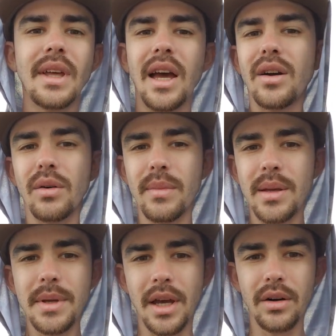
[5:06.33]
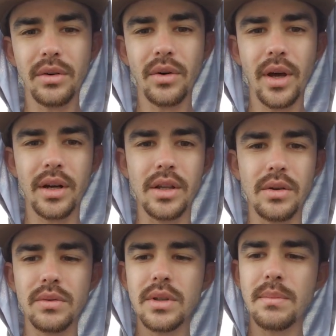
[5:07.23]
I don't know, maybe I don't know how to
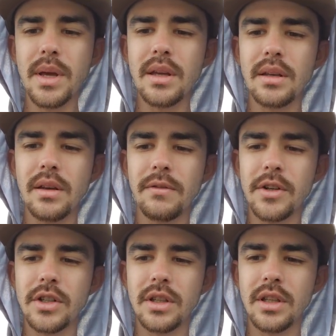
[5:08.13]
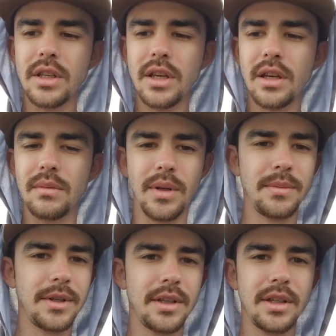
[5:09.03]
use the bait efficiently yet.
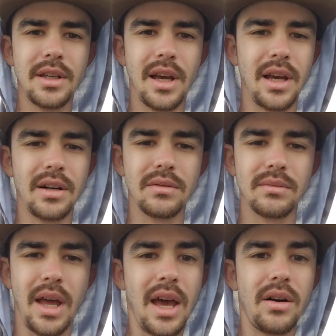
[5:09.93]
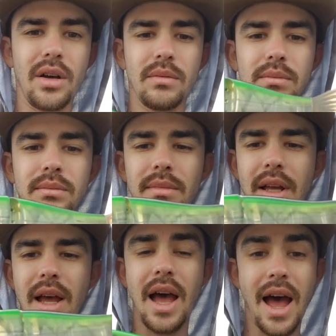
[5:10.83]
Maybe I don't know.
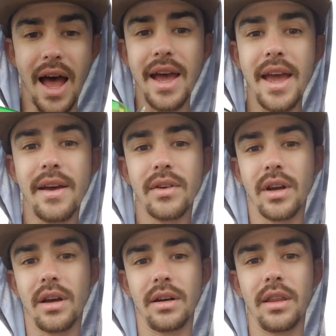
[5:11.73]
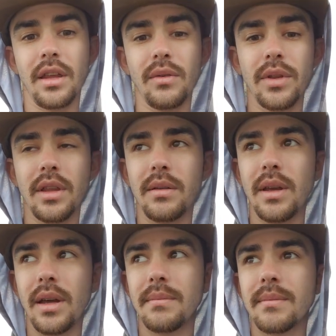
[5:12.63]
I haven't caught anything with that
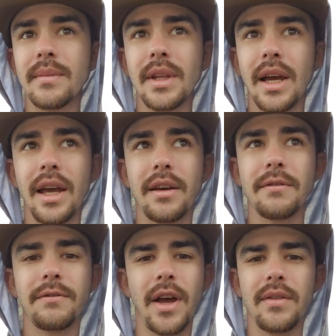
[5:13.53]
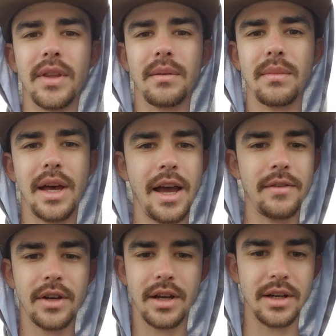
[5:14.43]
yet. I have 5 of them. I
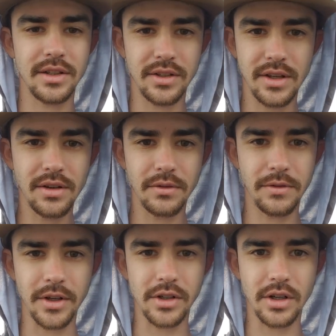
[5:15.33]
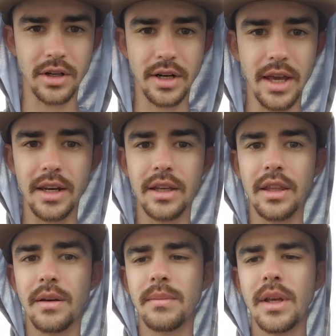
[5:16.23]
haven't caught a single fish on any of
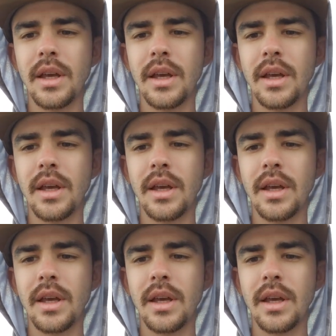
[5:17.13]
them.